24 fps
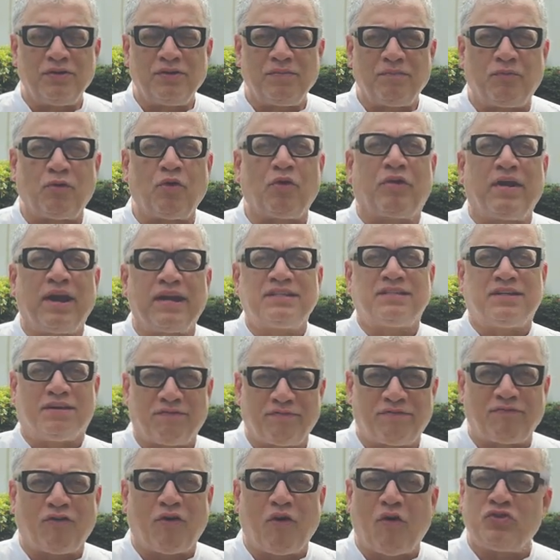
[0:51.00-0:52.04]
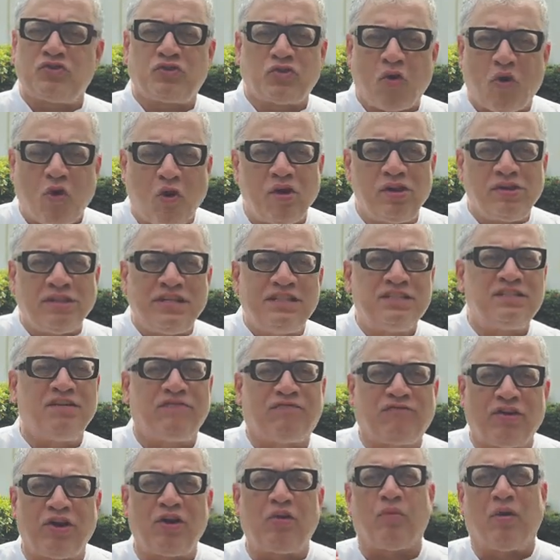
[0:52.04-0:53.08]
progressive. So all these
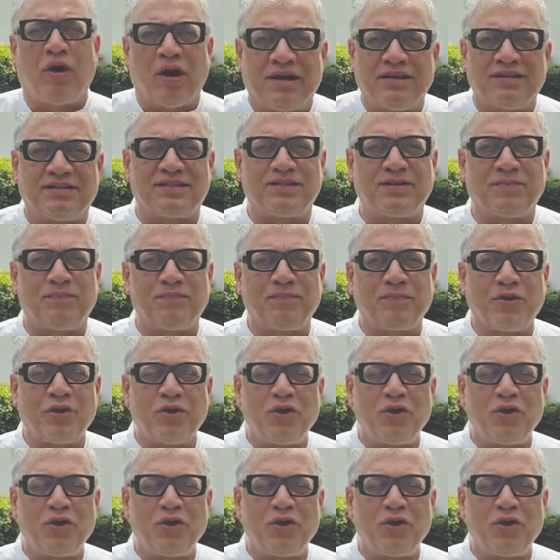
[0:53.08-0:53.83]
different words.